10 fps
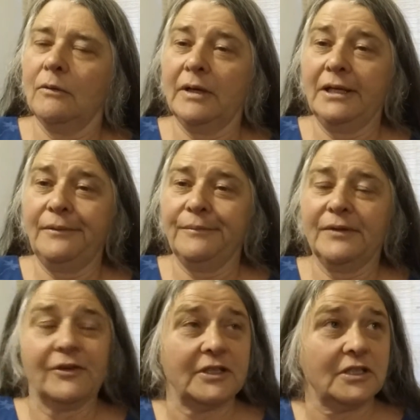Well,
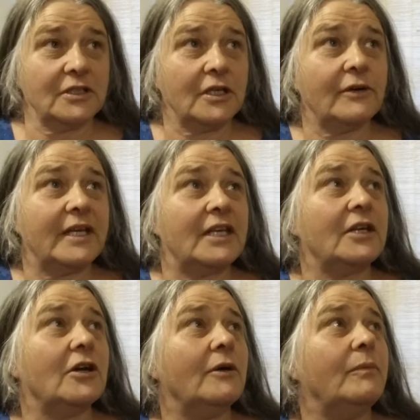if I didn't know I
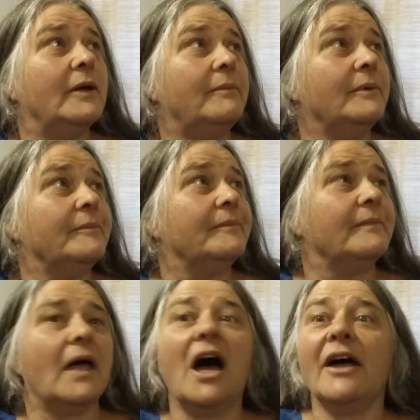had a cobweb,
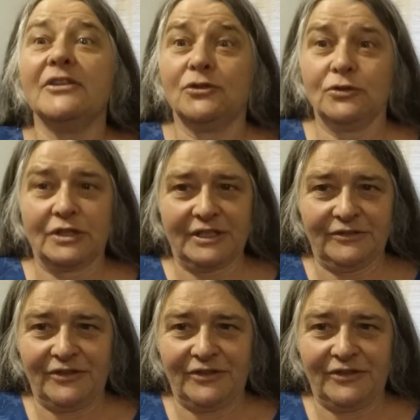I certainly